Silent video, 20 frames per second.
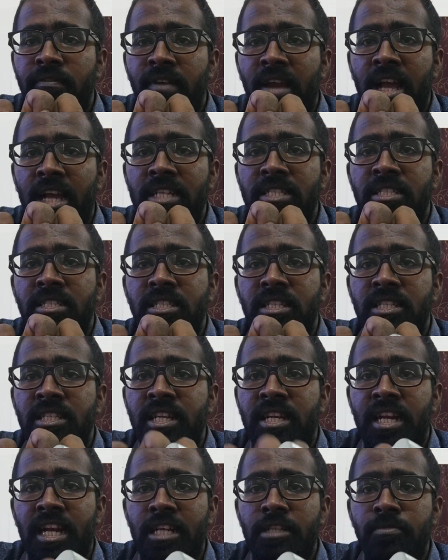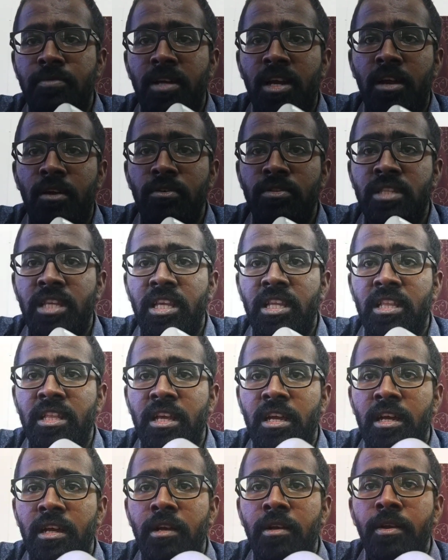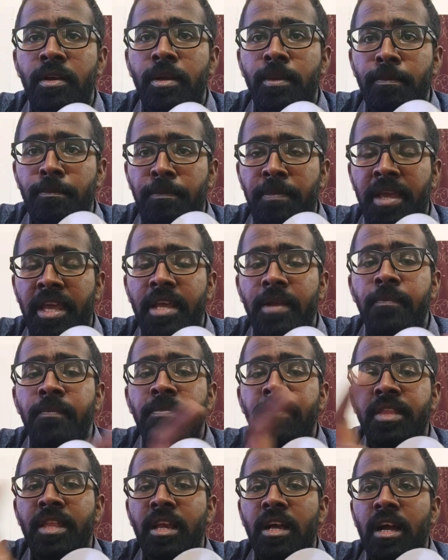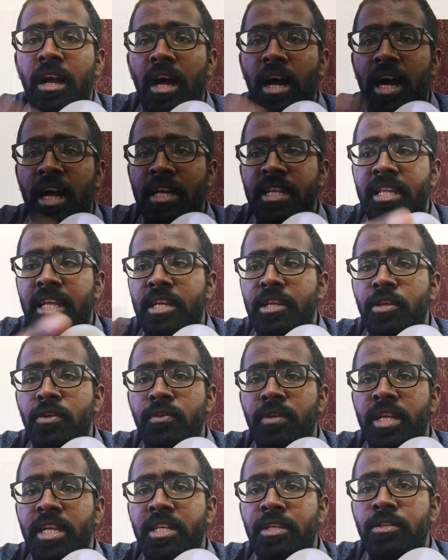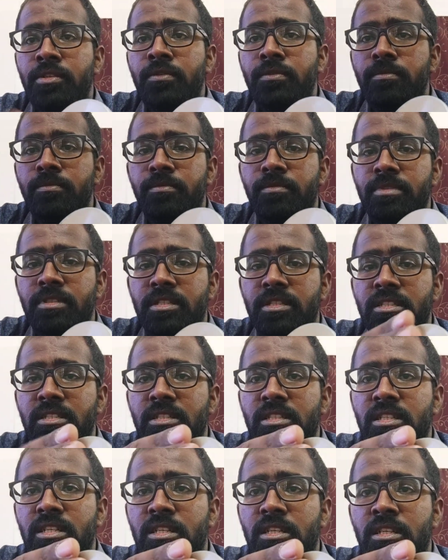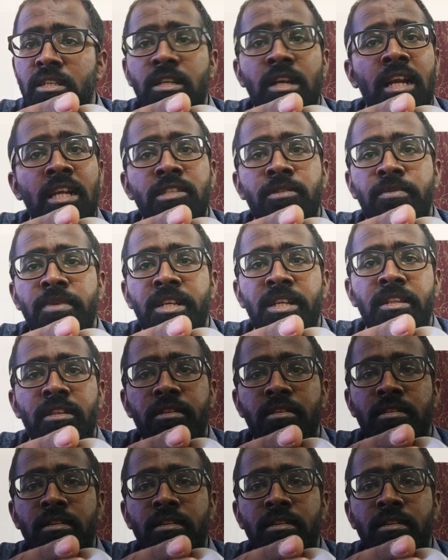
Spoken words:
flange in the transmitter housing in the pig, and then you need to transmit it.